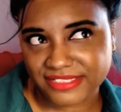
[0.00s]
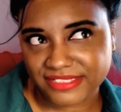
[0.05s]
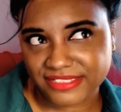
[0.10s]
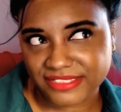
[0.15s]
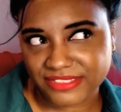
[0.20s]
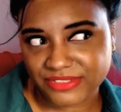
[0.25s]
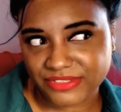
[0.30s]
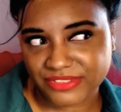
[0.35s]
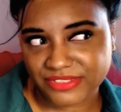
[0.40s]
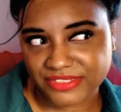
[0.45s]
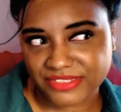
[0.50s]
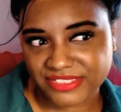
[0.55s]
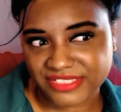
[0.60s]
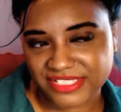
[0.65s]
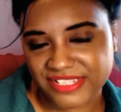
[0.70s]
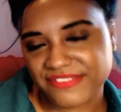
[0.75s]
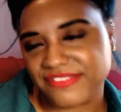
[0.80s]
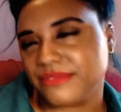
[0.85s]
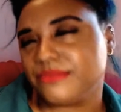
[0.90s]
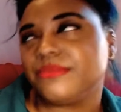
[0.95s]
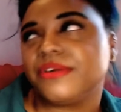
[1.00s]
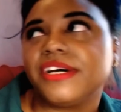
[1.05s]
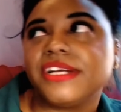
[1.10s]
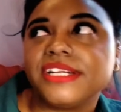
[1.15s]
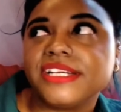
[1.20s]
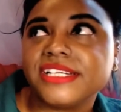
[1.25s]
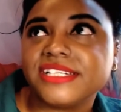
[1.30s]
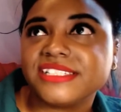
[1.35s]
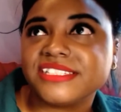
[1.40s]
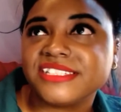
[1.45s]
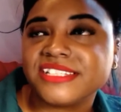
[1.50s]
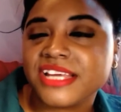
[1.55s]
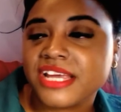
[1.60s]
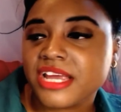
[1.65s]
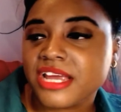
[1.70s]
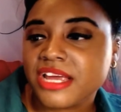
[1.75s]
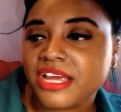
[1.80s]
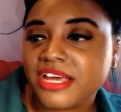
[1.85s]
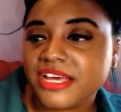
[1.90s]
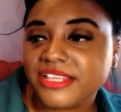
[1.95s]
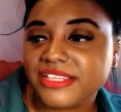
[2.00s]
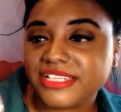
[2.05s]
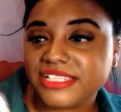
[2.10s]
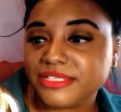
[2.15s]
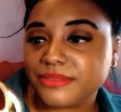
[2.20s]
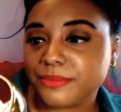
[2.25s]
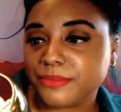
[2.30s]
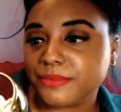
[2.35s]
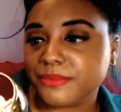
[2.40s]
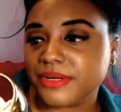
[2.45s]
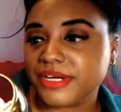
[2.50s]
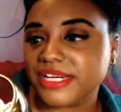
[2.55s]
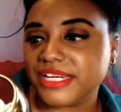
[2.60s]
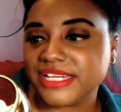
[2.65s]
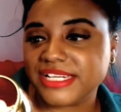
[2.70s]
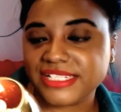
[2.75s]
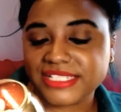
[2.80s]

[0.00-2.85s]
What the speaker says: or 7 products. This was